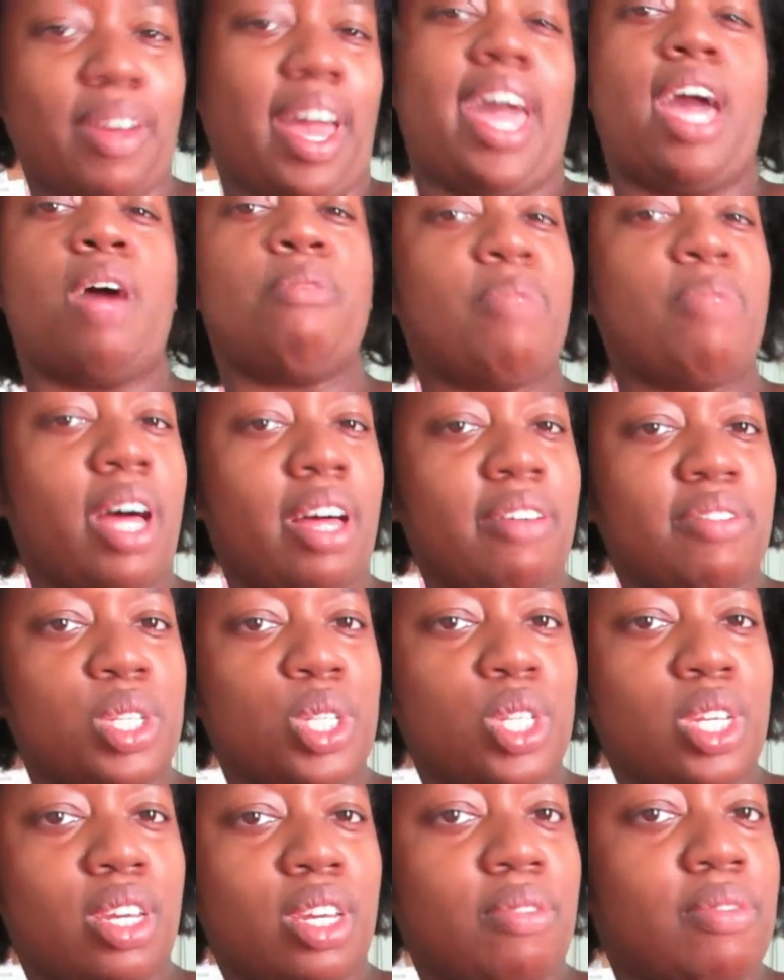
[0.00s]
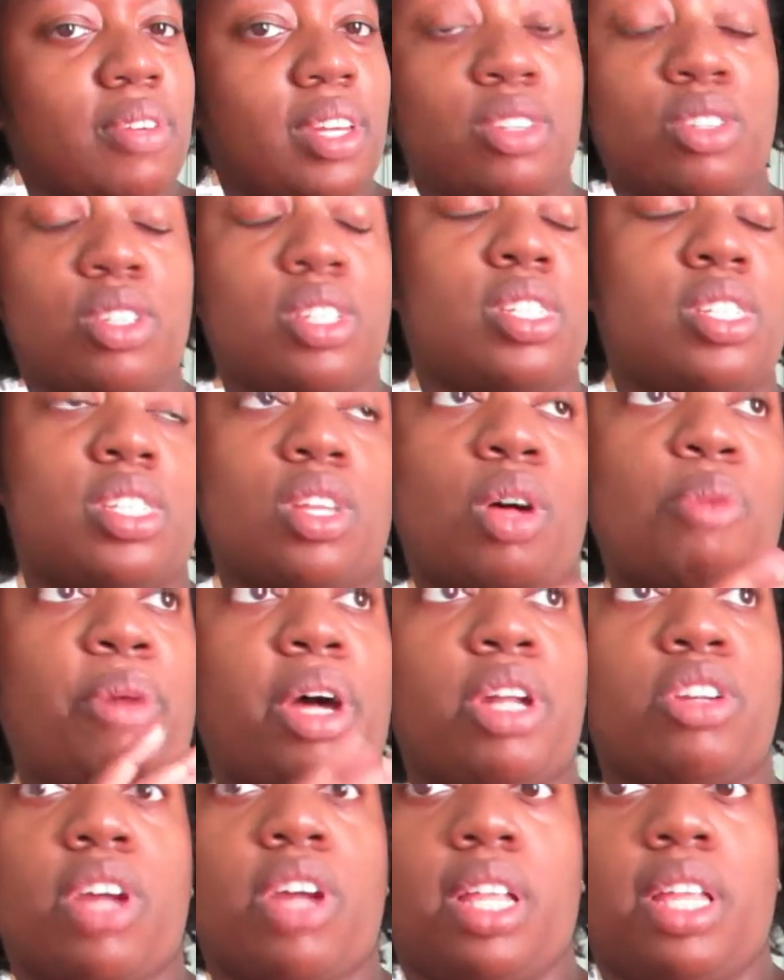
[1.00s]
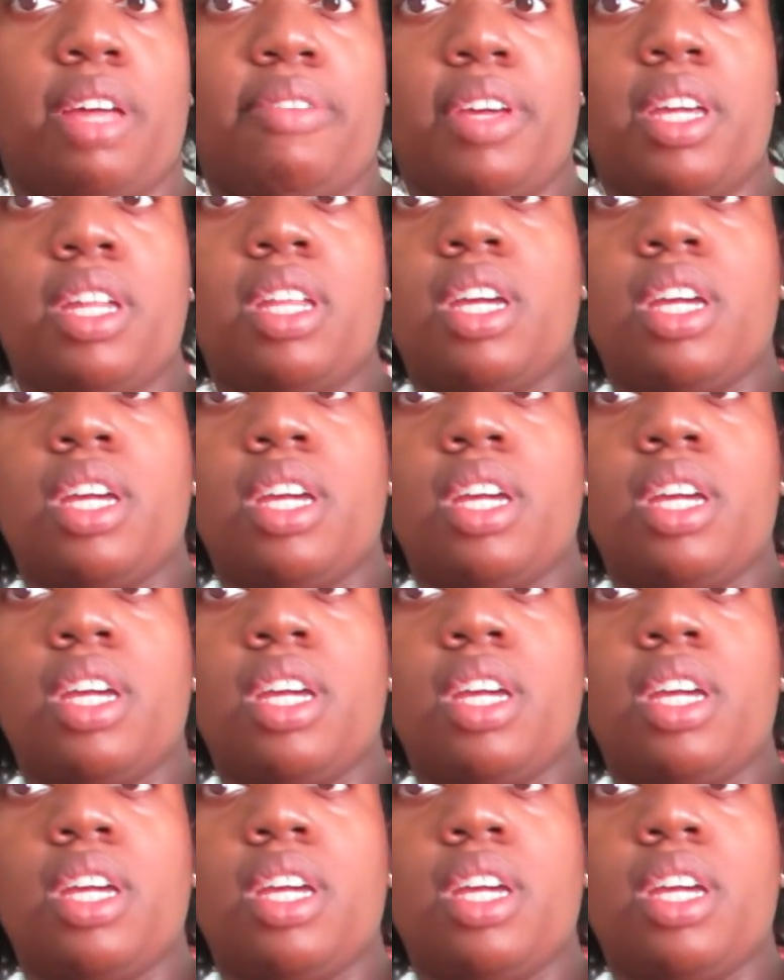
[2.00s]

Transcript: and puff sleeve? It's just so much. I love it.